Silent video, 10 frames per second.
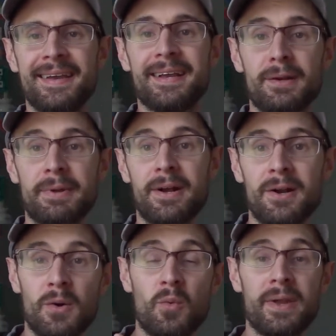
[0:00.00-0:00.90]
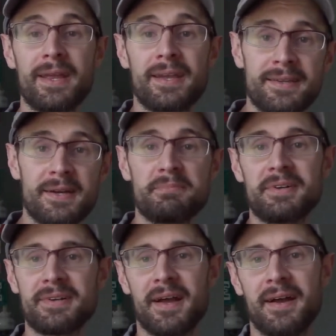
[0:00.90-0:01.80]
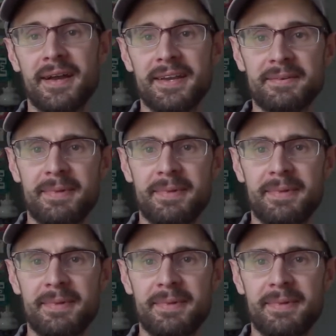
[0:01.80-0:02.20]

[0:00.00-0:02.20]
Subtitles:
Here we are at week number 9.